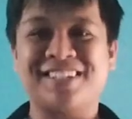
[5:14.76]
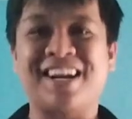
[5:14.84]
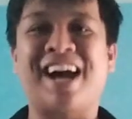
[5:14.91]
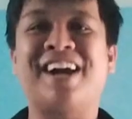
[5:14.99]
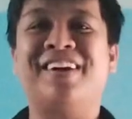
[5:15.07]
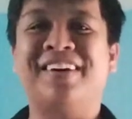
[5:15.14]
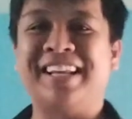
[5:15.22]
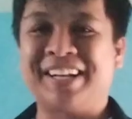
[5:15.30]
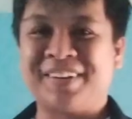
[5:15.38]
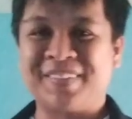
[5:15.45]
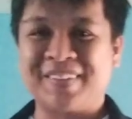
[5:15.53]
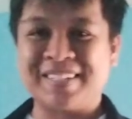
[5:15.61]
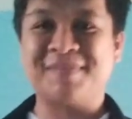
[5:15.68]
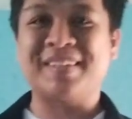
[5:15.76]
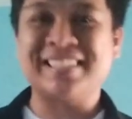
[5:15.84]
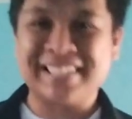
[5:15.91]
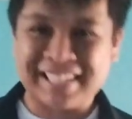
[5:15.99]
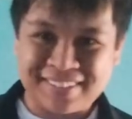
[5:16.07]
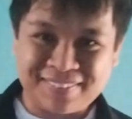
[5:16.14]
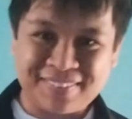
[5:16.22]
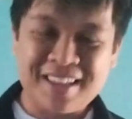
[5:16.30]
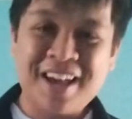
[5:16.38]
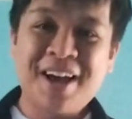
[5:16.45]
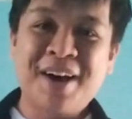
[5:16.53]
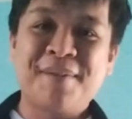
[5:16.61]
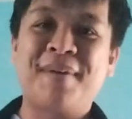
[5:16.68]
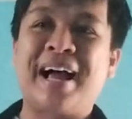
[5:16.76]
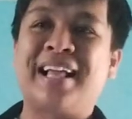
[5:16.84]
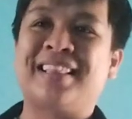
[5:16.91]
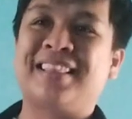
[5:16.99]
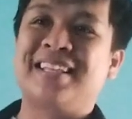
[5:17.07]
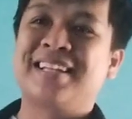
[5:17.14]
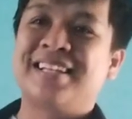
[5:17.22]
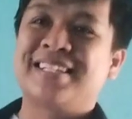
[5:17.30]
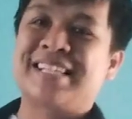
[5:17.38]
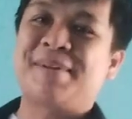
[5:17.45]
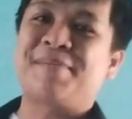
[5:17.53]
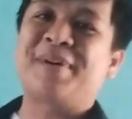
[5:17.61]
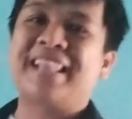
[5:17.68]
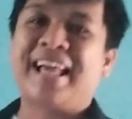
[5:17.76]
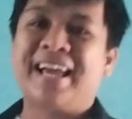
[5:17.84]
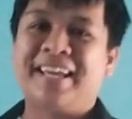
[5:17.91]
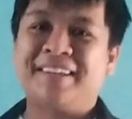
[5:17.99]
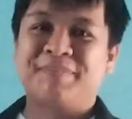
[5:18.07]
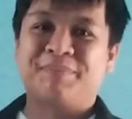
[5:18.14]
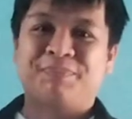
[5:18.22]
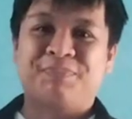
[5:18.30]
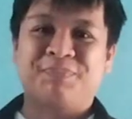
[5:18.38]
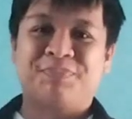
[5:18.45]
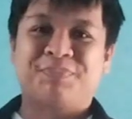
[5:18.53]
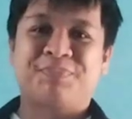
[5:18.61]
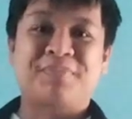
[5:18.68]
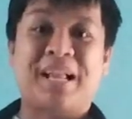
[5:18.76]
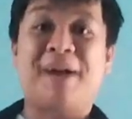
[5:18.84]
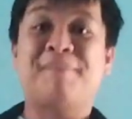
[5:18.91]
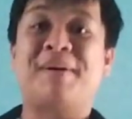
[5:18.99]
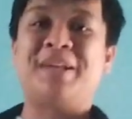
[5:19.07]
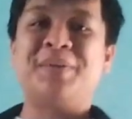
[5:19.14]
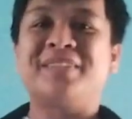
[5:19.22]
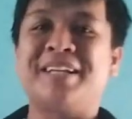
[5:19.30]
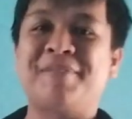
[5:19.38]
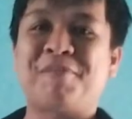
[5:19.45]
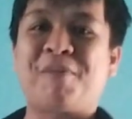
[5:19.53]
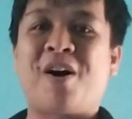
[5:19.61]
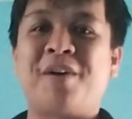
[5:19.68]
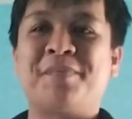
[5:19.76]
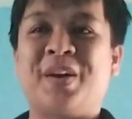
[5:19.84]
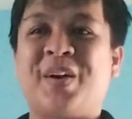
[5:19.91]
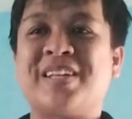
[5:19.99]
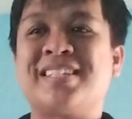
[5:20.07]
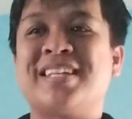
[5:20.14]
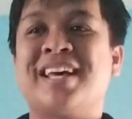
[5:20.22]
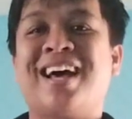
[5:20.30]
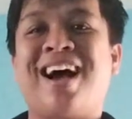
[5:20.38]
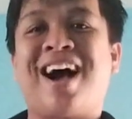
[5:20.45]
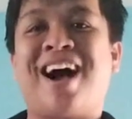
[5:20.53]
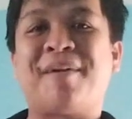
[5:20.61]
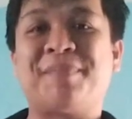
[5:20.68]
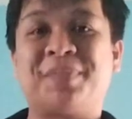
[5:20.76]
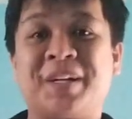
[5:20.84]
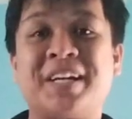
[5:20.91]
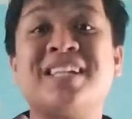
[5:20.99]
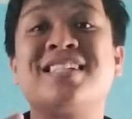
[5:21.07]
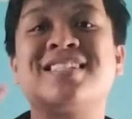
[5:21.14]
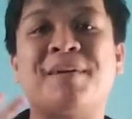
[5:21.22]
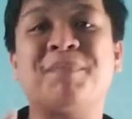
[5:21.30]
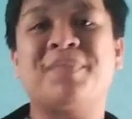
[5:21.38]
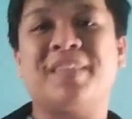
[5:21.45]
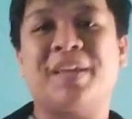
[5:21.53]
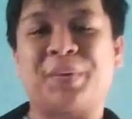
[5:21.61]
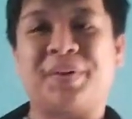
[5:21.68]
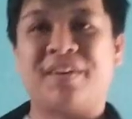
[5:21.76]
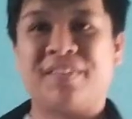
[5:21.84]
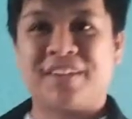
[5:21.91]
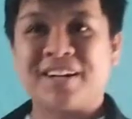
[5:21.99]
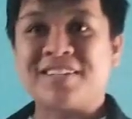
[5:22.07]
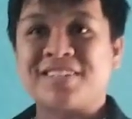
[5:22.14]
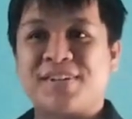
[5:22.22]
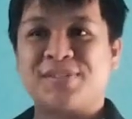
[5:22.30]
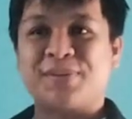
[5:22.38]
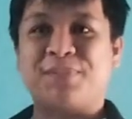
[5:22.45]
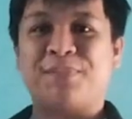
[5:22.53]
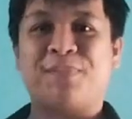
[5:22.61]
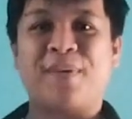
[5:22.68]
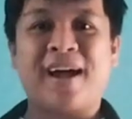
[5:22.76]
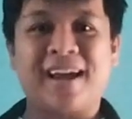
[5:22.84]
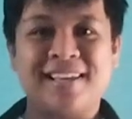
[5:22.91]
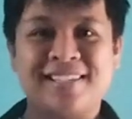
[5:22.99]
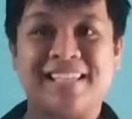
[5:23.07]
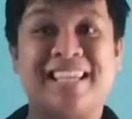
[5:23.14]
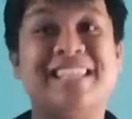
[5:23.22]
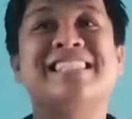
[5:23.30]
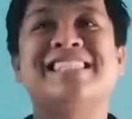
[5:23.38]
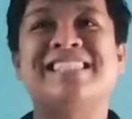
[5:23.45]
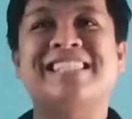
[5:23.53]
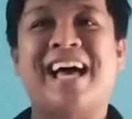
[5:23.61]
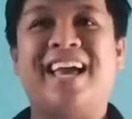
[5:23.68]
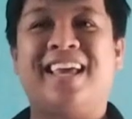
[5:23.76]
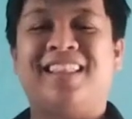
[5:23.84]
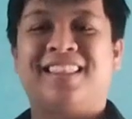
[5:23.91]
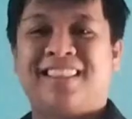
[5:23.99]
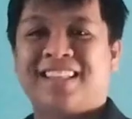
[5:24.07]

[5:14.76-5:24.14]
Sharon in Christmas gift, but somewhat like Balutin Mo Ako because there is something or there's a surprise inside.